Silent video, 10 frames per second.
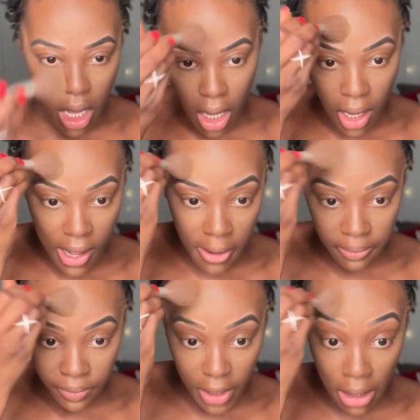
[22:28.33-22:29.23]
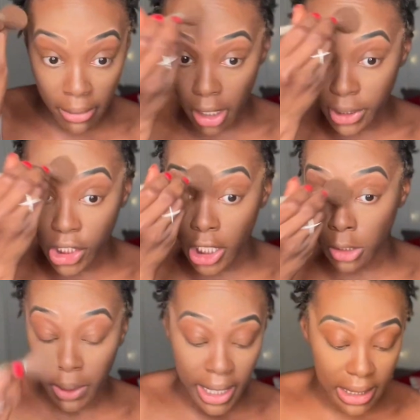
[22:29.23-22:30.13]
And maybe she
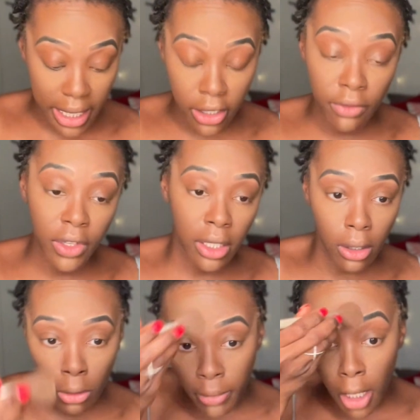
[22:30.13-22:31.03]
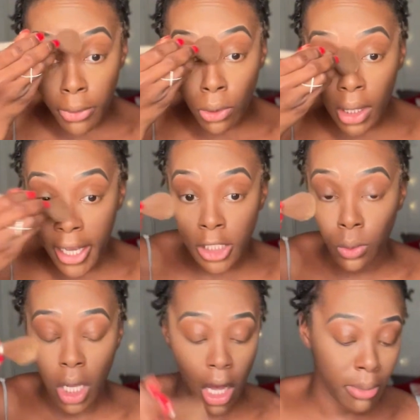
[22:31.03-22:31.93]
explains that in her video, or maybe you guys will
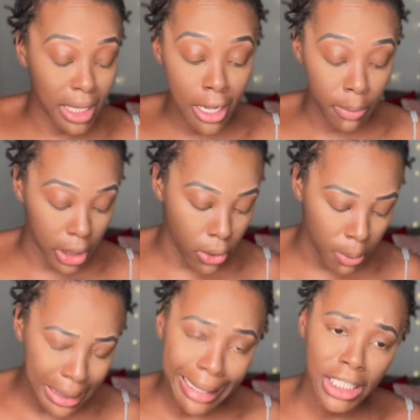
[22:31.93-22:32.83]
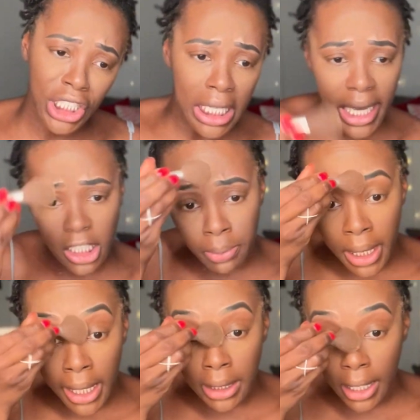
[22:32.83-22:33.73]
comment down below and be like, she
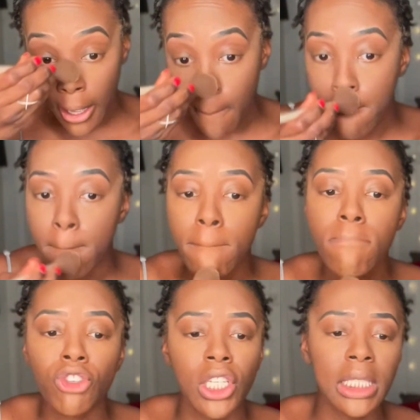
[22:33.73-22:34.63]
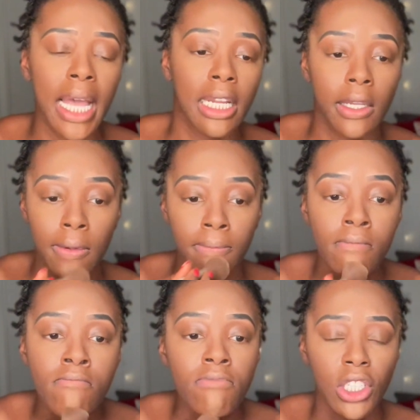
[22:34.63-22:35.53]
explained that she's got a
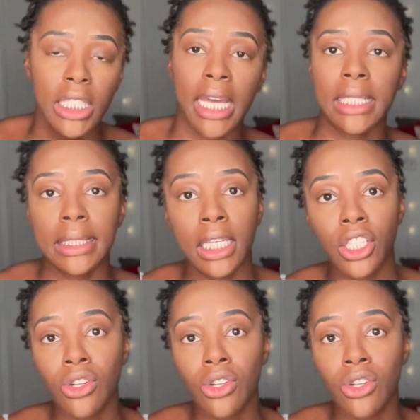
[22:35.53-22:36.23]
digital